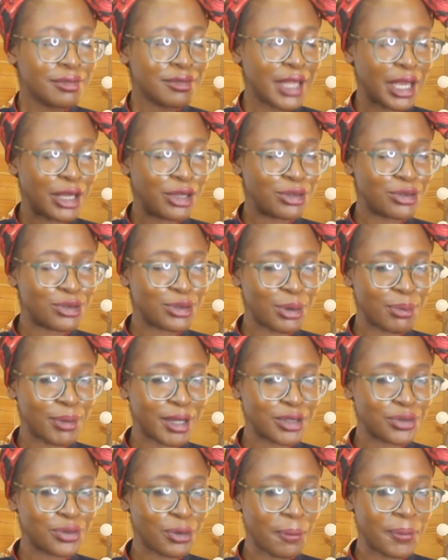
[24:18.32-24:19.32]
Thank you so
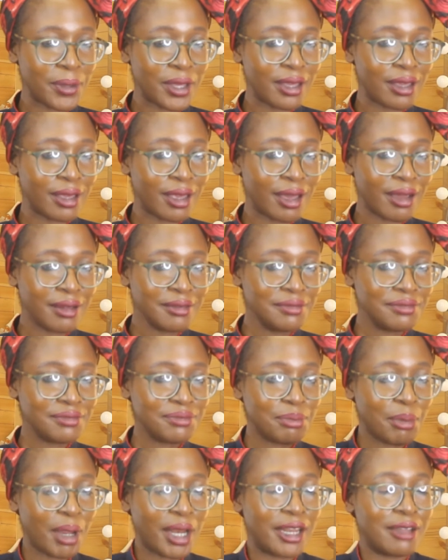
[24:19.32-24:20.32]
much for being here.
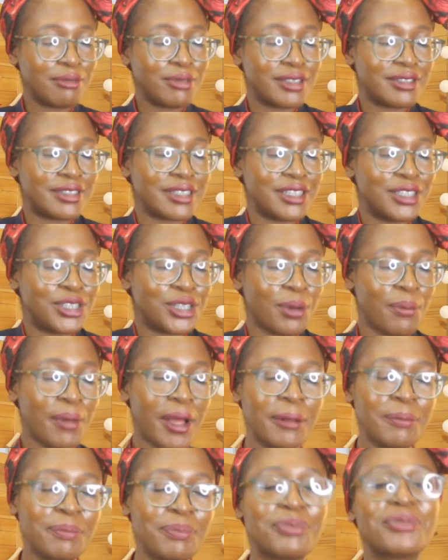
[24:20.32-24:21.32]
My name is
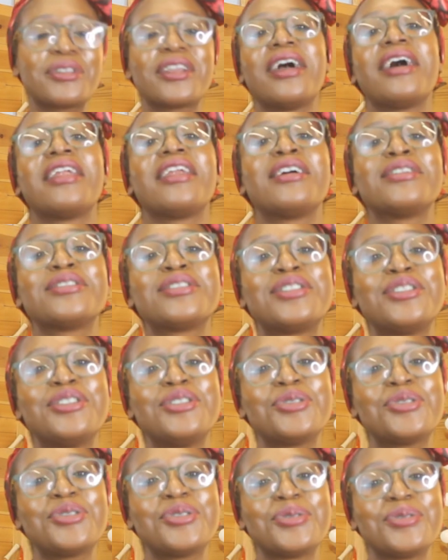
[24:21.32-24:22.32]
Ijoma, and I'll see
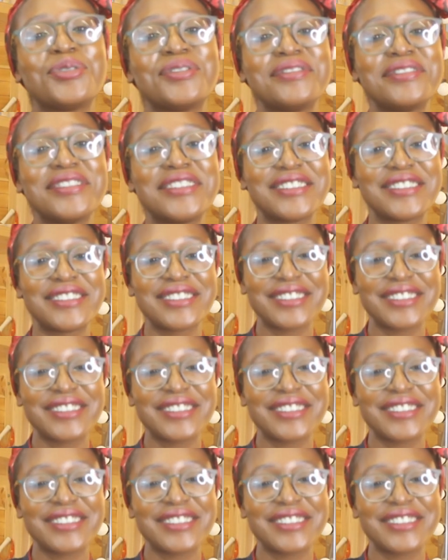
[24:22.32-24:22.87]
you soon.